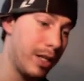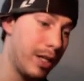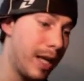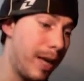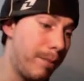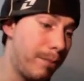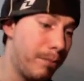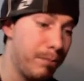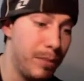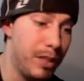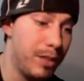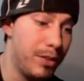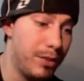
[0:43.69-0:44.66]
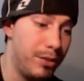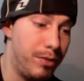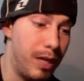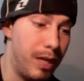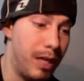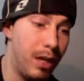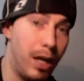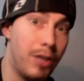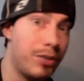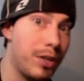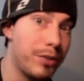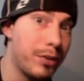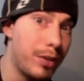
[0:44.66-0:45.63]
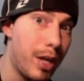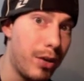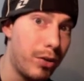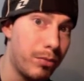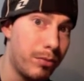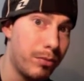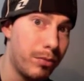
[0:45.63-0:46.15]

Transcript: And that means that I sent the letter.